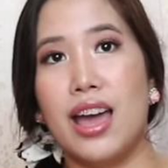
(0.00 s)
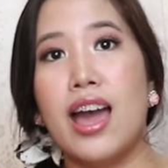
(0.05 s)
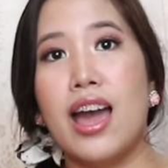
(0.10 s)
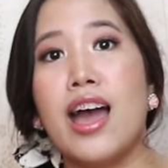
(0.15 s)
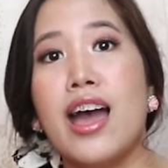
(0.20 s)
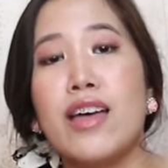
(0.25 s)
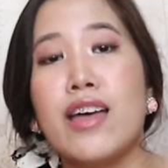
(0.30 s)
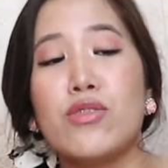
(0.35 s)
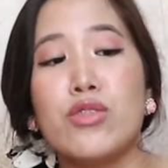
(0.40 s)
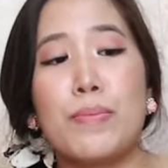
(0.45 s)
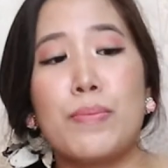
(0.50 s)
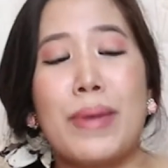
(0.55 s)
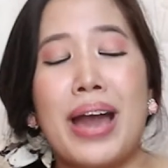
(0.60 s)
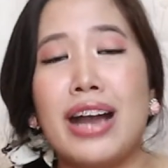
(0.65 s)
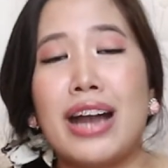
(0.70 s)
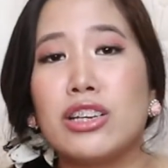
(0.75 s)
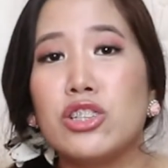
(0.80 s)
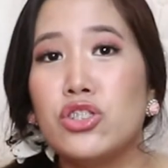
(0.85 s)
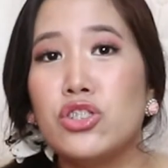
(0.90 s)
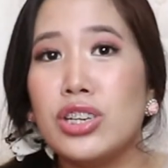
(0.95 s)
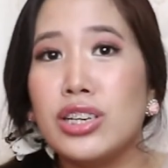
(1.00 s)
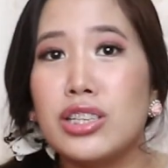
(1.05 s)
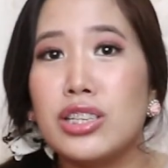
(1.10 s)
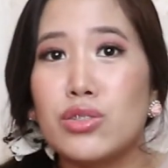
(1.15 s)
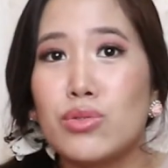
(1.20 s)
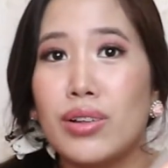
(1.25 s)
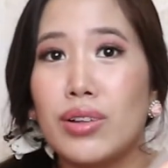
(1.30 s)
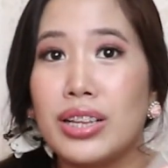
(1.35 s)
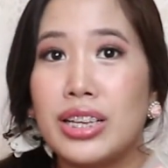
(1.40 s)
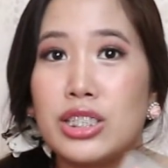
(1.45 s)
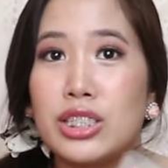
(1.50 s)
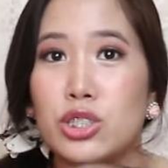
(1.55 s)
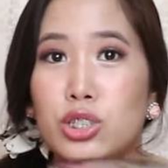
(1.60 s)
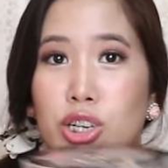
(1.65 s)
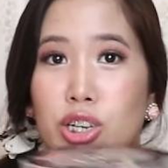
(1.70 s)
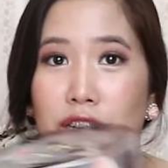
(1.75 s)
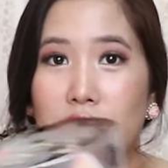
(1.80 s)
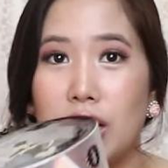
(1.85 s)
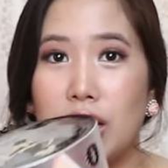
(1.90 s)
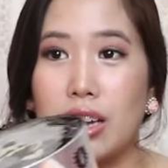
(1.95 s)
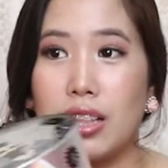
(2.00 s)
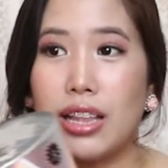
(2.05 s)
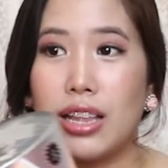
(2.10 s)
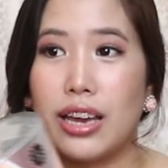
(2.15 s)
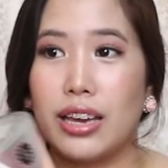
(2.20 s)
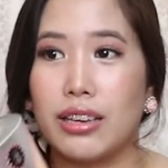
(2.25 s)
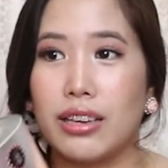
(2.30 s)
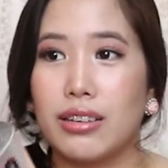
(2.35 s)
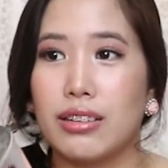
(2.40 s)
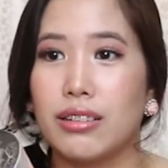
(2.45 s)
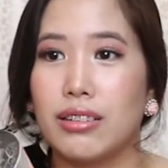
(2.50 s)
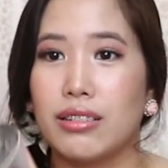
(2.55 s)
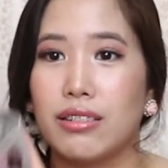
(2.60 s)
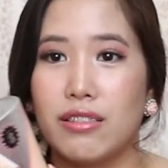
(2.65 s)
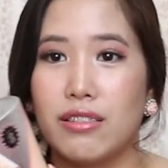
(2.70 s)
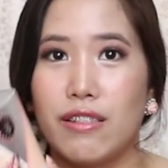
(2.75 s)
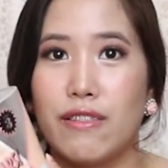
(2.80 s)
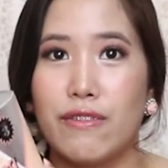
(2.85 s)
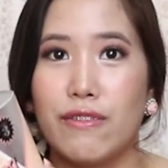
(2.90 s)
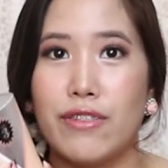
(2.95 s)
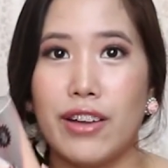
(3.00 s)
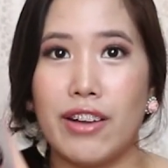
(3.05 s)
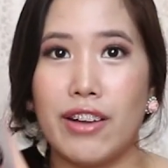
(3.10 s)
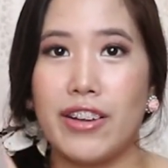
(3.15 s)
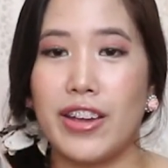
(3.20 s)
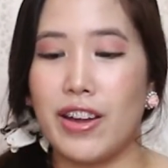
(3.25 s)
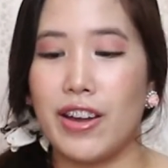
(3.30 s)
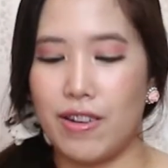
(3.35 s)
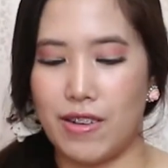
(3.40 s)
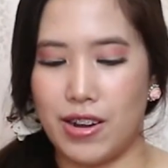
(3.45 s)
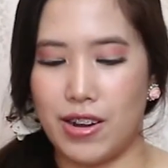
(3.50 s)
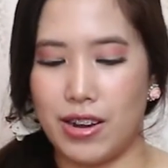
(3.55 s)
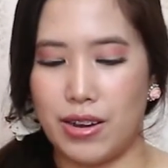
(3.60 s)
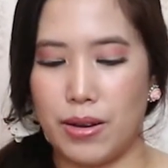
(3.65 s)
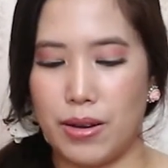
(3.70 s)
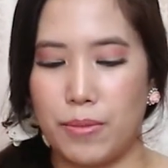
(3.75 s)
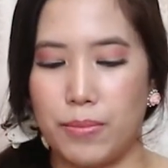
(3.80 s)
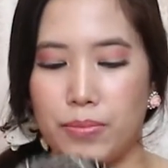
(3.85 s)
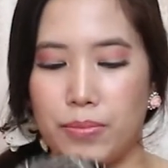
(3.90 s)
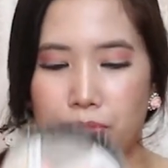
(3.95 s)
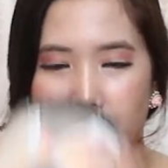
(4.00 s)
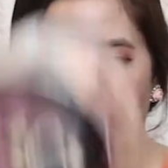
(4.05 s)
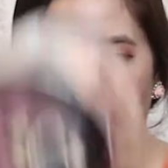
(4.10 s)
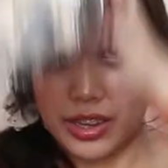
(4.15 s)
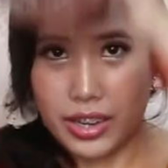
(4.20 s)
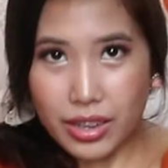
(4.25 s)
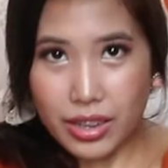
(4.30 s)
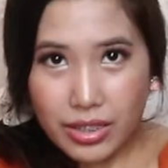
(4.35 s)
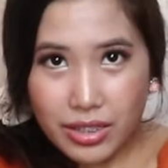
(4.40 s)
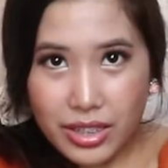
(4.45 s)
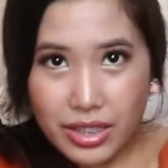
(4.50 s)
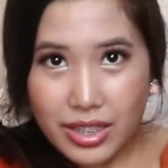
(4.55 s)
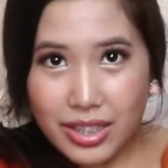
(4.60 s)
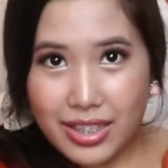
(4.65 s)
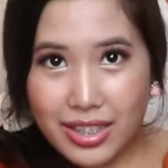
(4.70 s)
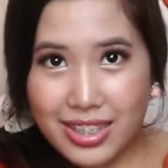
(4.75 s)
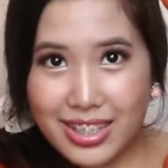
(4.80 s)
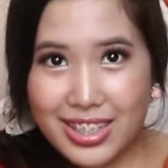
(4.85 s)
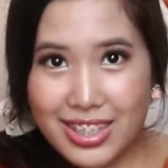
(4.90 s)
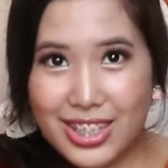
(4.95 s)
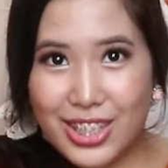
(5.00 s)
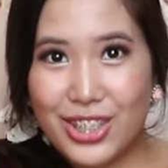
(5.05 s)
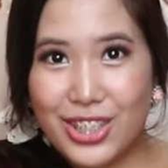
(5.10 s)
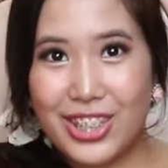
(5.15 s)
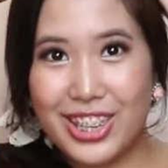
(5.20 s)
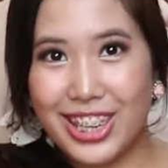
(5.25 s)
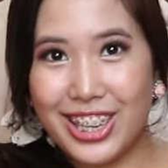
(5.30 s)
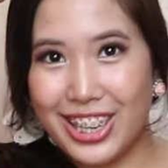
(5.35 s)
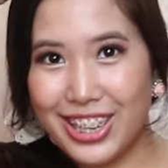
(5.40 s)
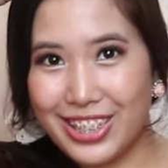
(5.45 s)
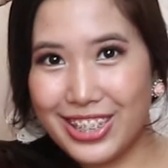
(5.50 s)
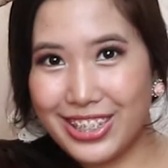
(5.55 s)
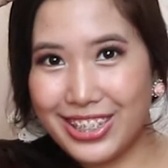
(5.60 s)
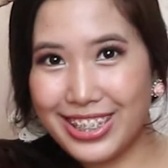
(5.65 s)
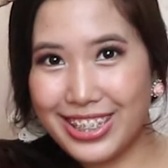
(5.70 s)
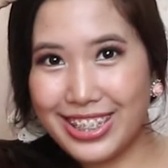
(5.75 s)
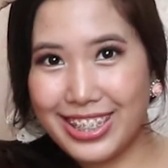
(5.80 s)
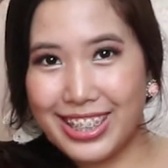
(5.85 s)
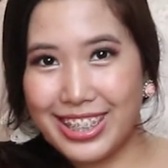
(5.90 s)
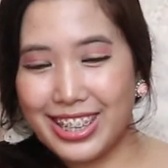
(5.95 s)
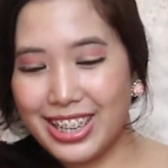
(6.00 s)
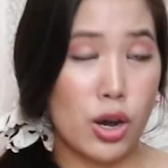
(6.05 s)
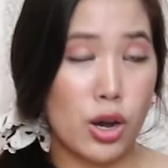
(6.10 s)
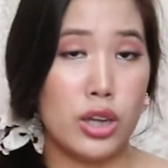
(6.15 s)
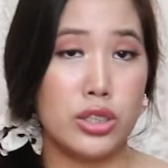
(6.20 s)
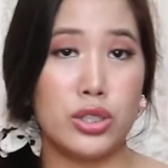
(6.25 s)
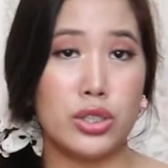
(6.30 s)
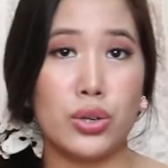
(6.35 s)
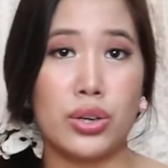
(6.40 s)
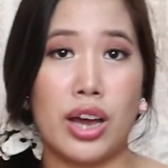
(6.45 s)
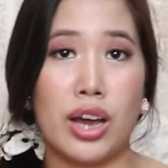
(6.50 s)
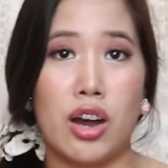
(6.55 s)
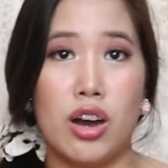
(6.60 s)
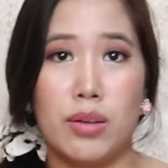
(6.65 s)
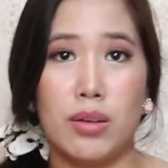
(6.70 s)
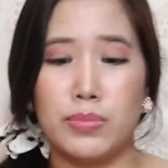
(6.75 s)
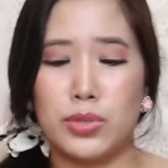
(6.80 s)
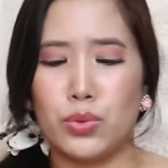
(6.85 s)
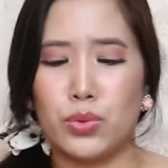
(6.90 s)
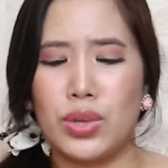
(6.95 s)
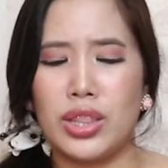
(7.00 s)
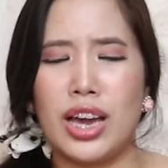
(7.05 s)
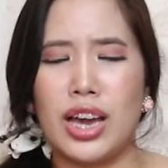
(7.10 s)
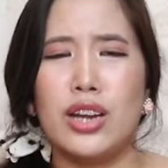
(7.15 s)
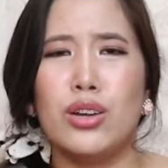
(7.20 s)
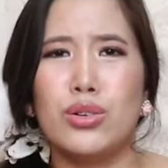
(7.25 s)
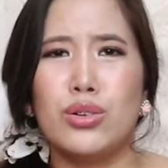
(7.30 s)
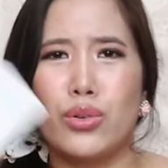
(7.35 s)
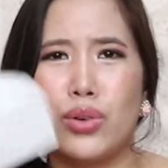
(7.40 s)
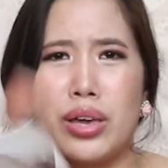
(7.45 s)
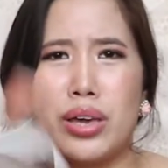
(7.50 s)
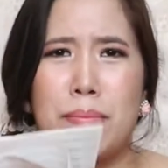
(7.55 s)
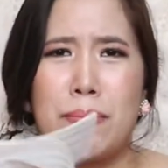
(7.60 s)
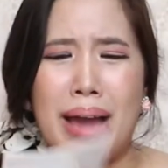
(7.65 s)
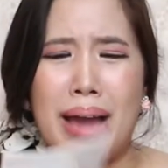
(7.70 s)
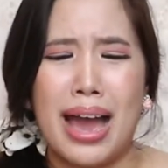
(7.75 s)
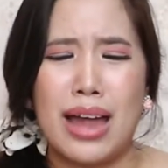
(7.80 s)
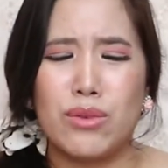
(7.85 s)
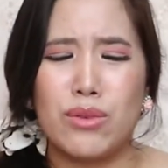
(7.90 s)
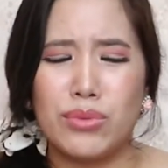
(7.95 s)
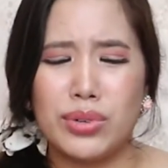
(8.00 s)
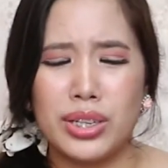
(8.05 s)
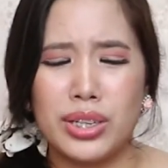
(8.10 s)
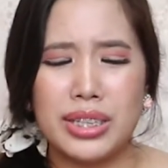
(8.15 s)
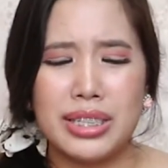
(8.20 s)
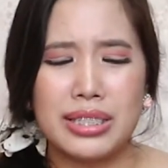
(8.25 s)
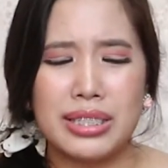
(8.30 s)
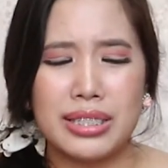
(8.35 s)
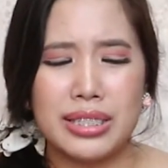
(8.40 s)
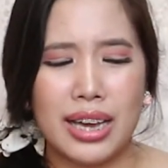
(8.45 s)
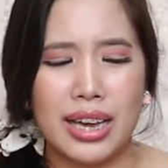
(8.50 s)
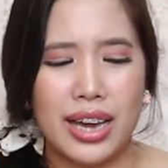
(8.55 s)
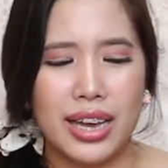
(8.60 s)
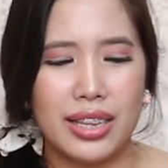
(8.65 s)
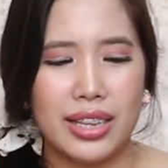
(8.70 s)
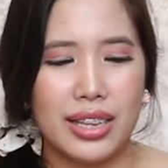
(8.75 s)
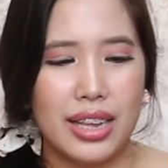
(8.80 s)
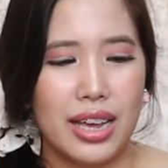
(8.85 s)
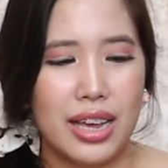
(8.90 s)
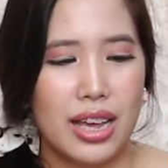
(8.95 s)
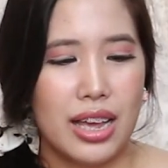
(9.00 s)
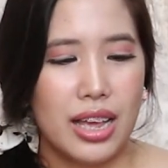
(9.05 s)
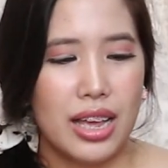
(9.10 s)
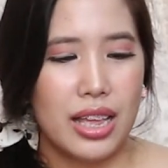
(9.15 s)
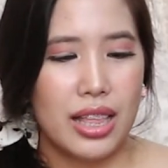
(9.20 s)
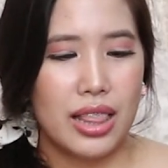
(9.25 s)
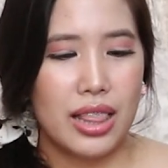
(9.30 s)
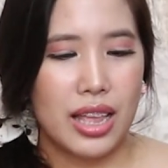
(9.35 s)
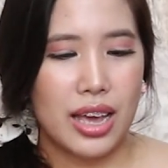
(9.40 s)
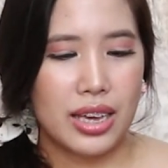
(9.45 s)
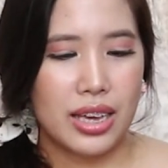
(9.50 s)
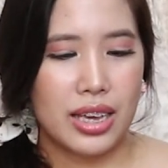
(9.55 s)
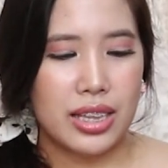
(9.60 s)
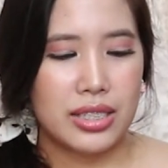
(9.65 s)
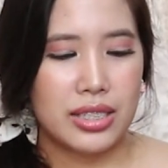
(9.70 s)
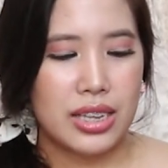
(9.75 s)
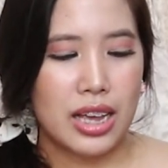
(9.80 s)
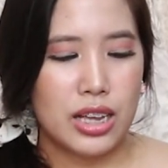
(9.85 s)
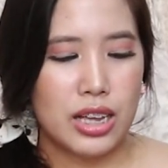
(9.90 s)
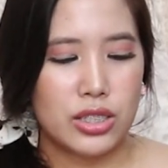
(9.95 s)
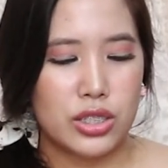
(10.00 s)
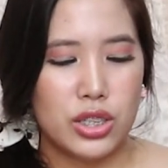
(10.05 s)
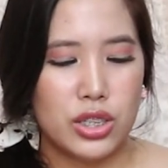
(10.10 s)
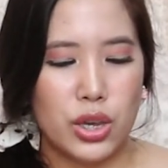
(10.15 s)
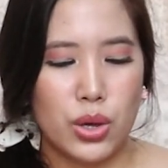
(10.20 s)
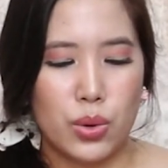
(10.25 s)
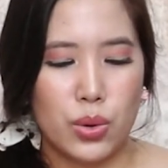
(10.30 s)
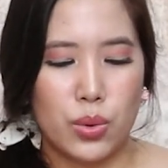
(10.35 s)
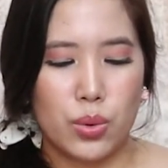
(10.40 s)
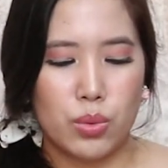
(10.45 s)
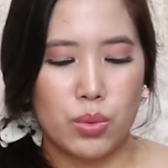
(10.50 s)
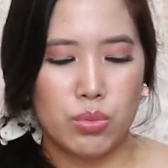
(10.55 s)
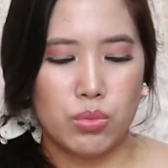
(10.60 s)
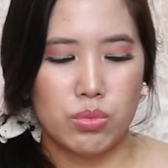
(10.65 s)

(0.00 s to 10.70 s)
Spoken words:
And the packaging is really sturdy, like very hard. So cute. It also comes with, I don't know, a manual inside. Like, it tells you